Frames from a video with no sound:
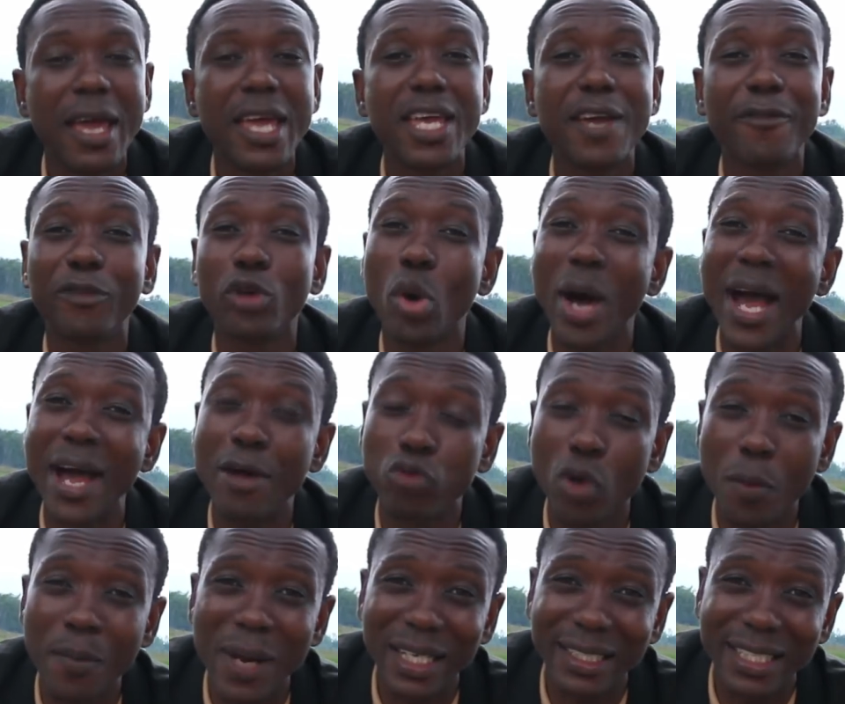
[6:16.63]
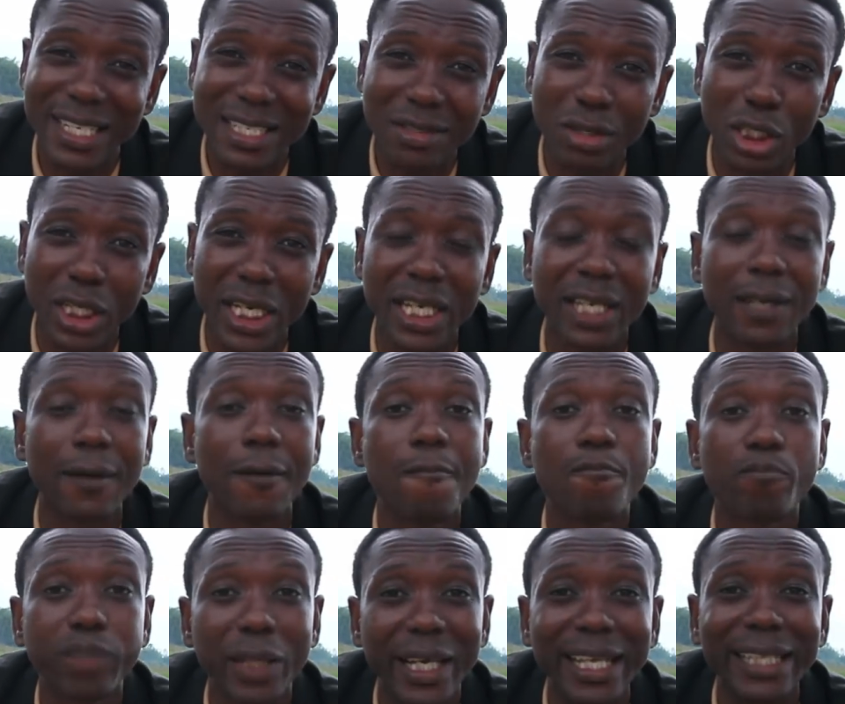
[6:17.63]
If you are a Roman Catholic,
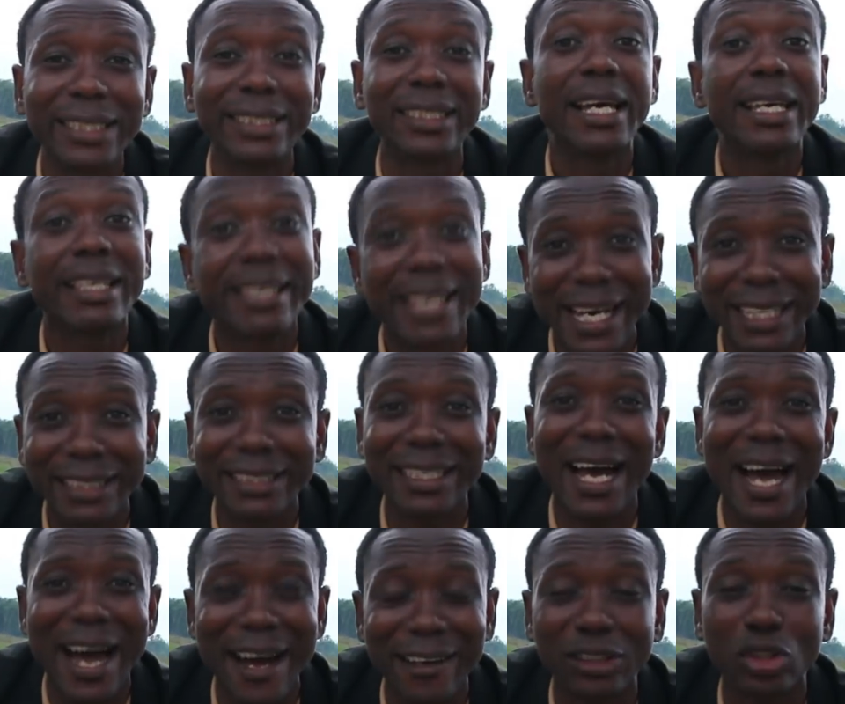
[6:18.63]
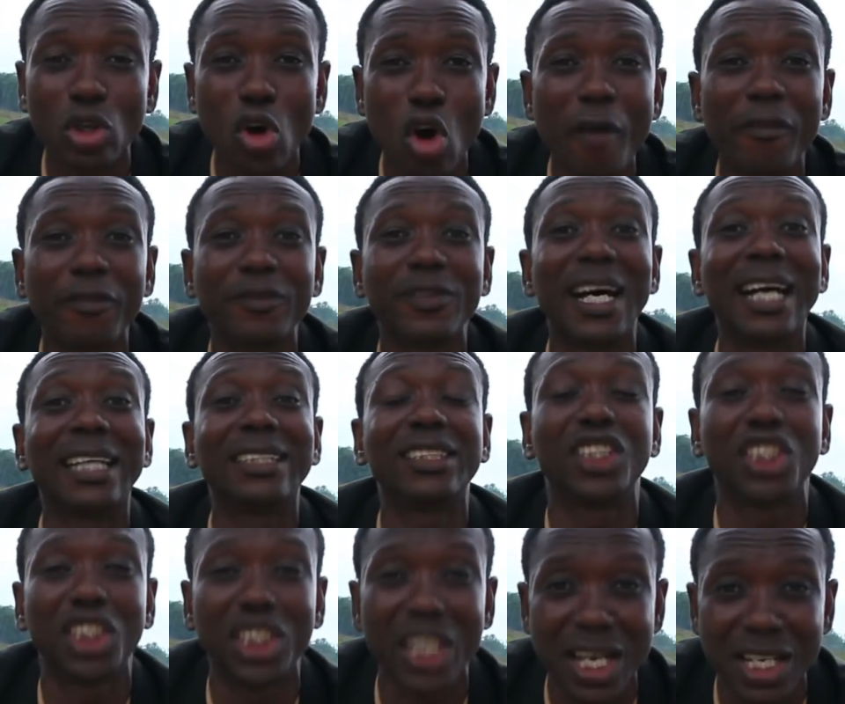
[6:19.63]
please get out of that
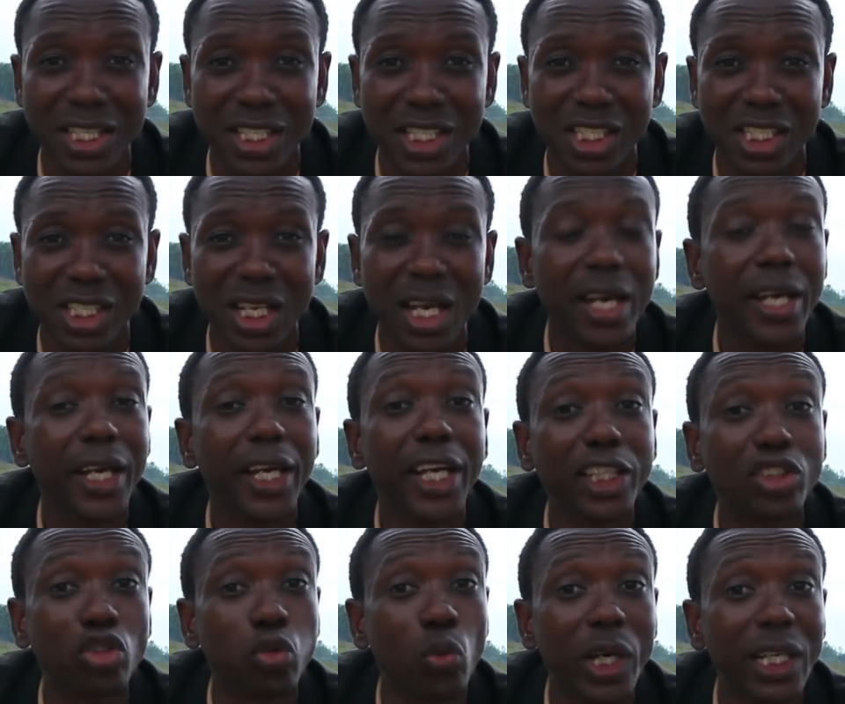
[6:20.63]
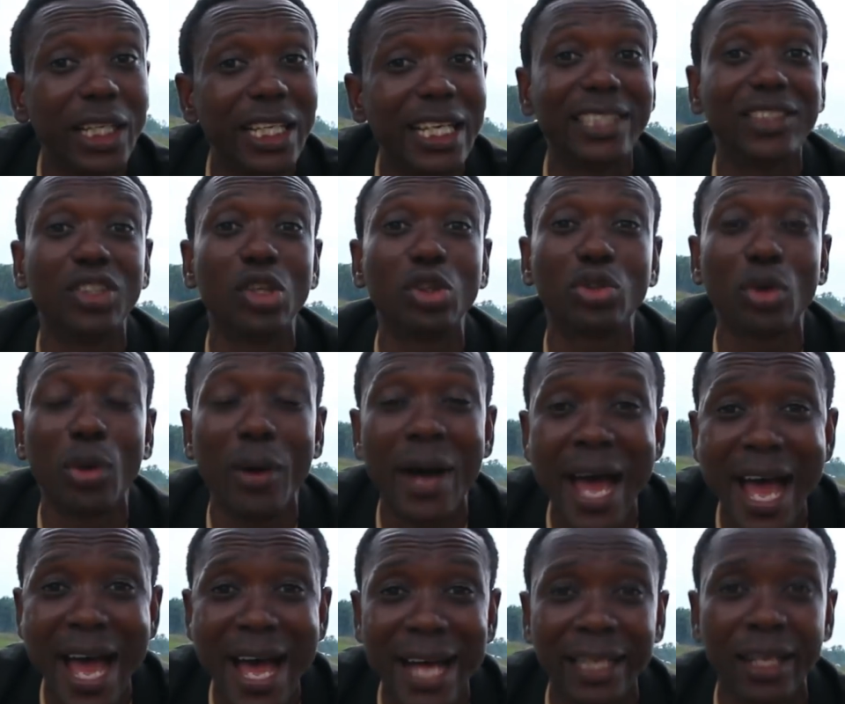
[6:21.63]
church. It will lead you to
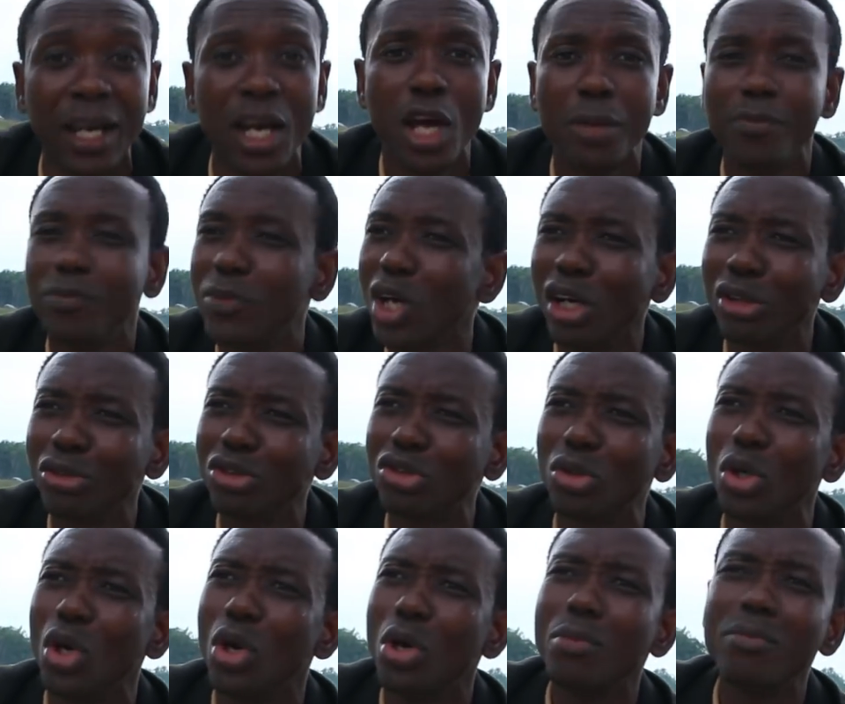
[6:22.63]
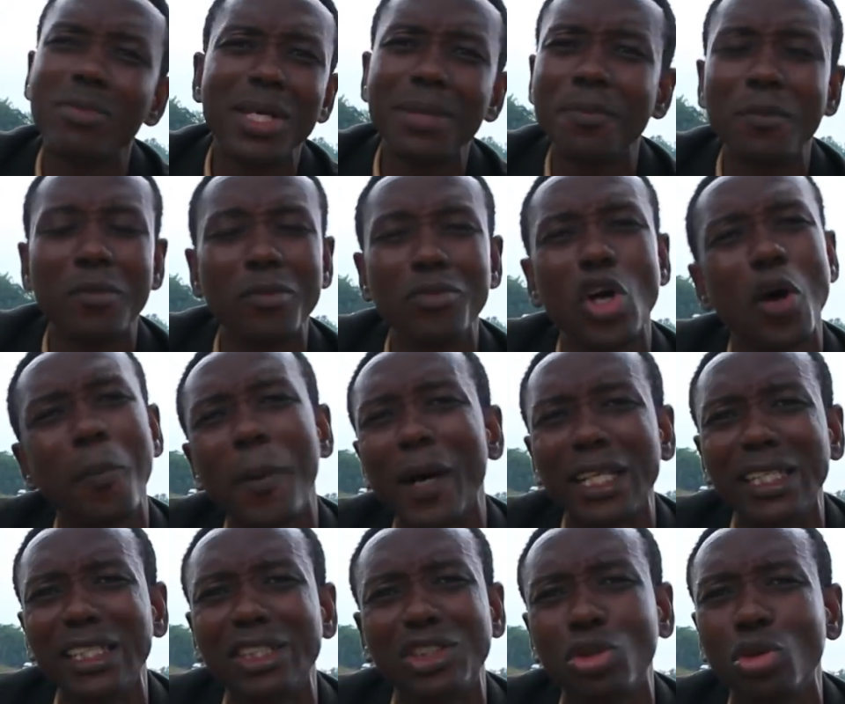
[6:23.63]
hell.
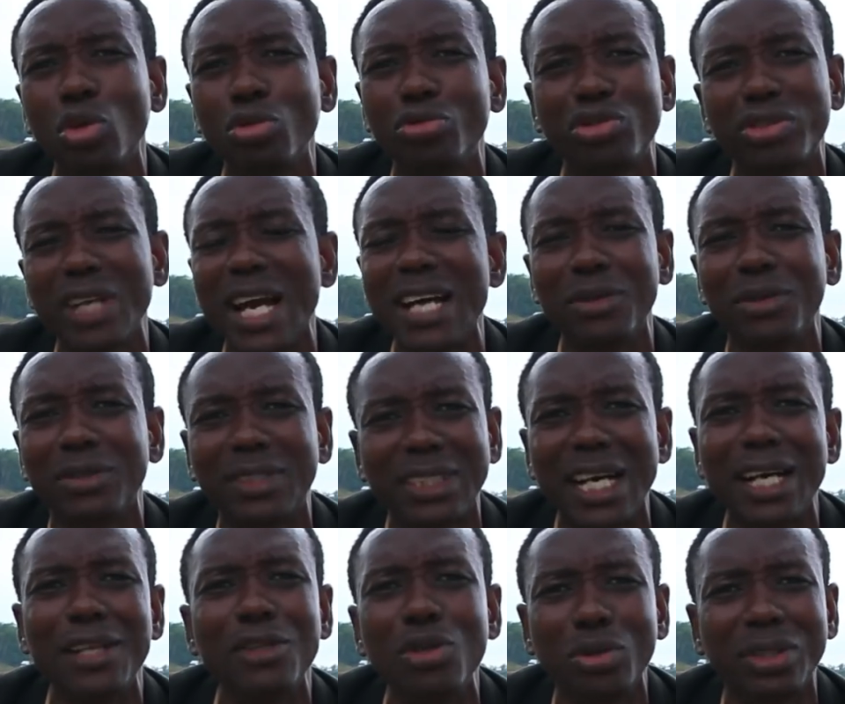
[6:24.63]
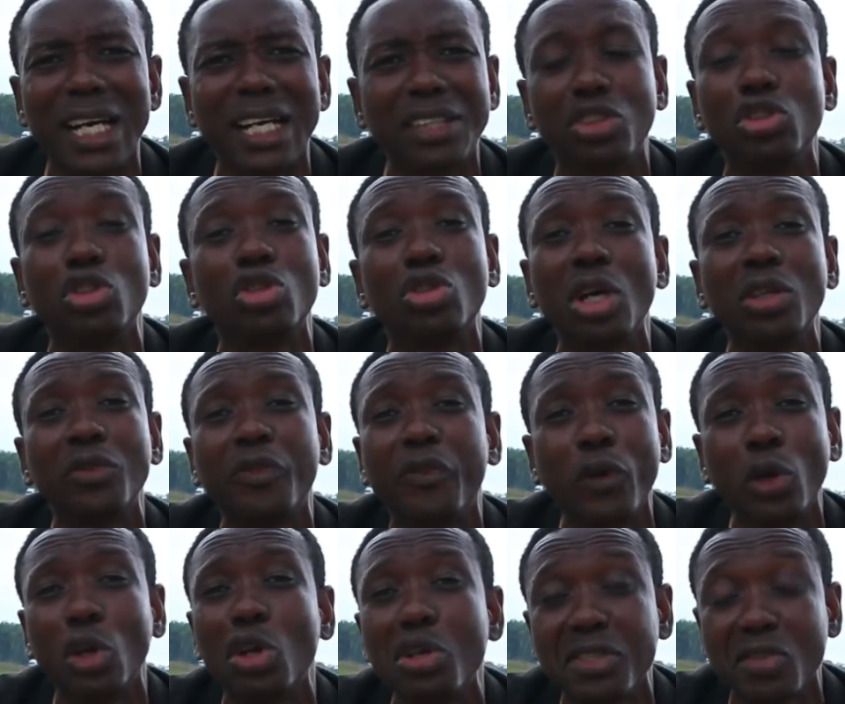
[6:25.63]
Nobody should try to tell you that you don't
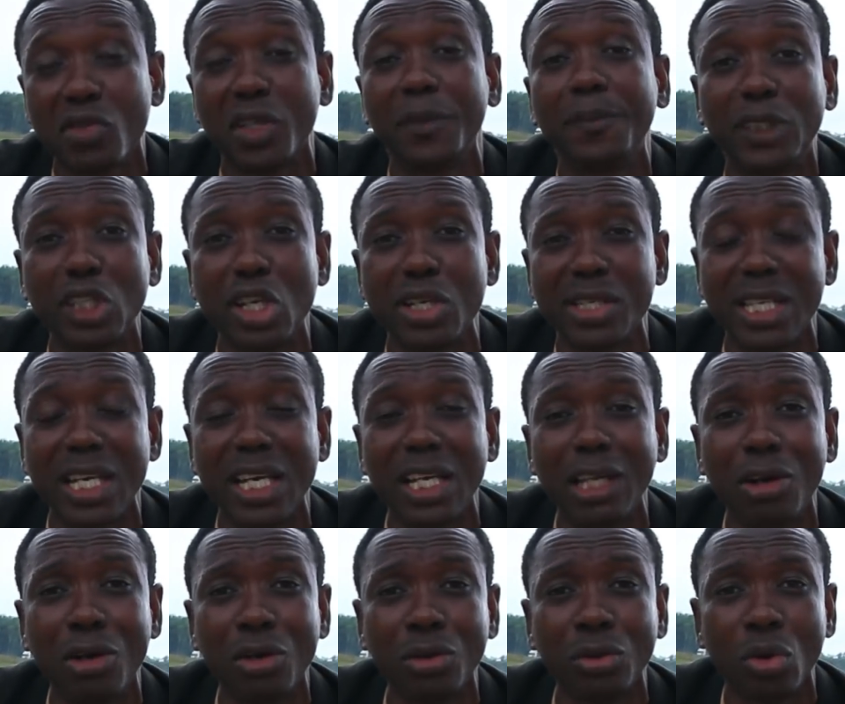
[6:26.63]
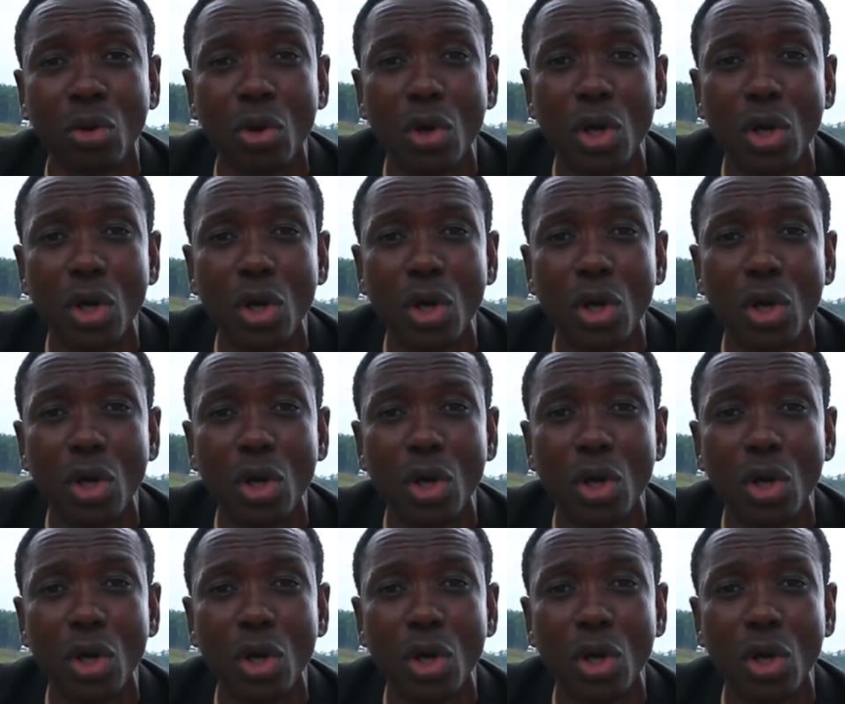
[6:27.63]
follow scriptures alone.